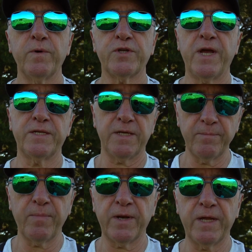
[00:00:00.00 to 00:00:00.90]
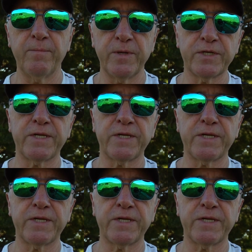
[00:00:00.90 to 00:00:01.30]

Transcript: which has in-body image